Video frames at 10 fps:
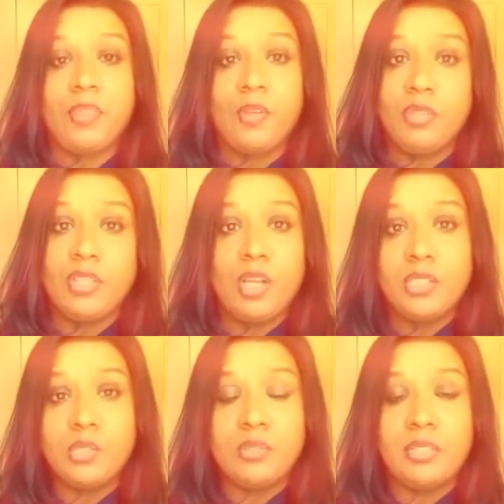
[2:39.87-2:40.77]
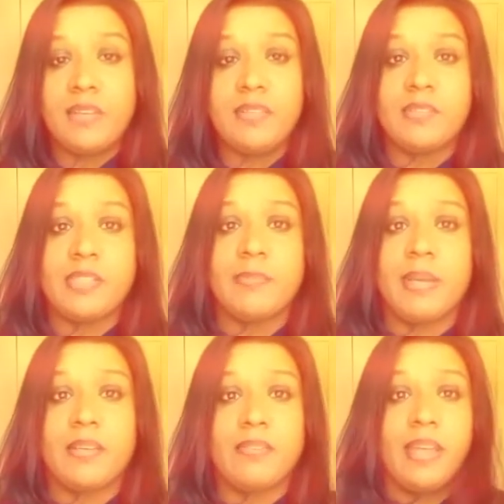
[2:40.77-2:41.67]
With all due love and
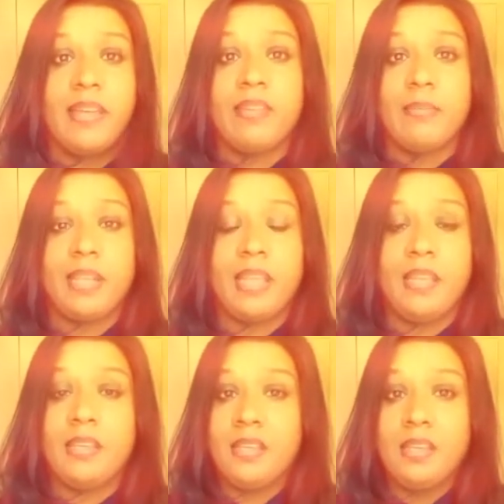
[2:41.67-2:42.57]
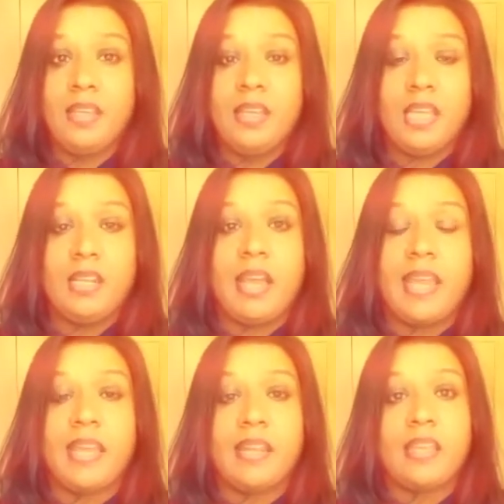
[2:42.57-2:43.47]
respect for everybody, you know, I
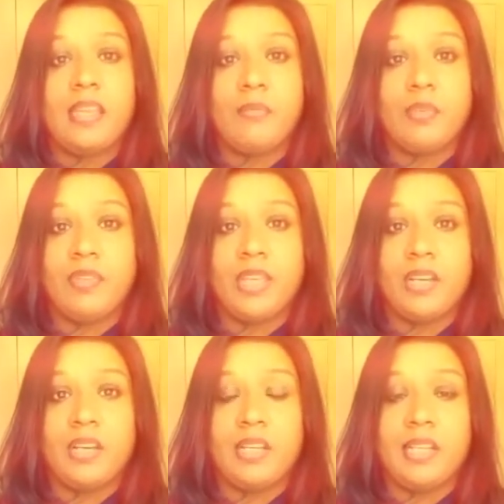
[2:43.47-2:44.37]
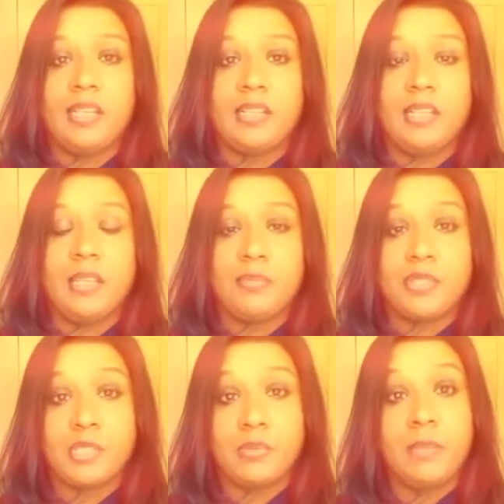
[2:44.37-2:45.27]
got to keep moving on and keep
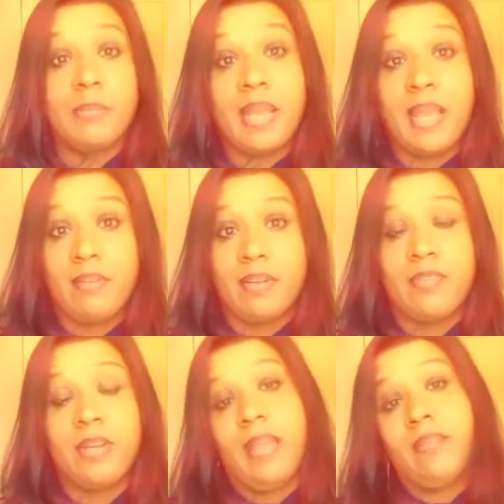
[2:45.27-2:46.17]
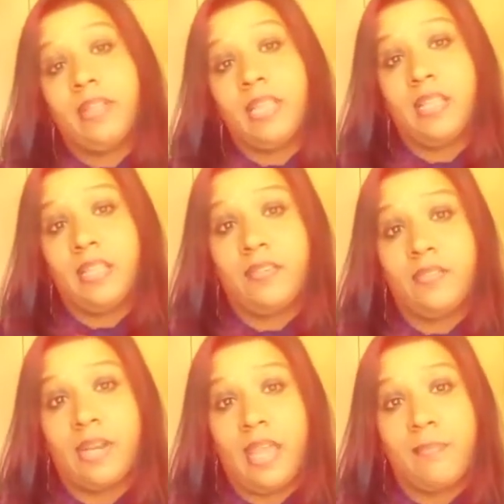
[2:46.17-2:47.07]
pursuing. But however, I really love
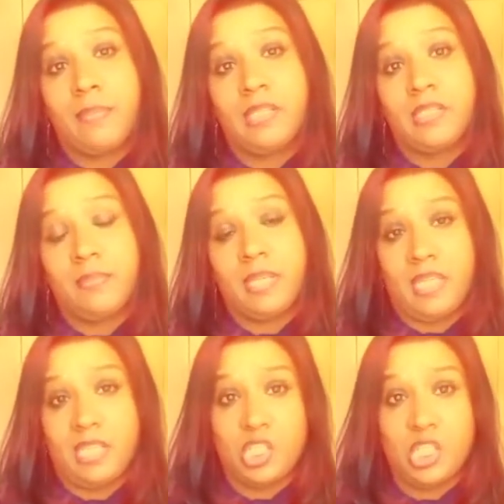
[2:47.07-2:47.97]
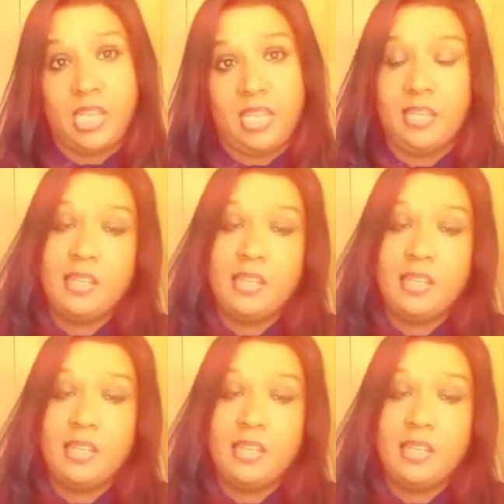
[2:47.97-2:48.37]
what happened to me yesterday,